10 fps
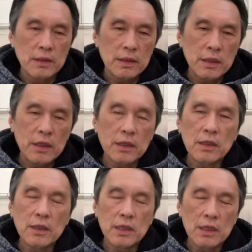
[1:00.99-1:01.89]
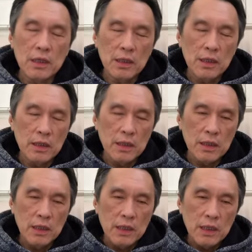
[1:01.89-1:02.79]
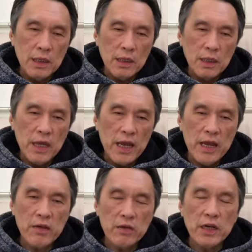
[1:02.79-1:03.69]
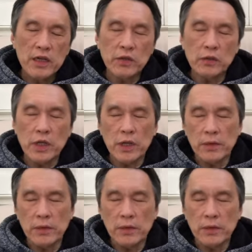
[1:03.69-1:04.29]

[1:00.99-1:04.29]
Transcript: in the era today,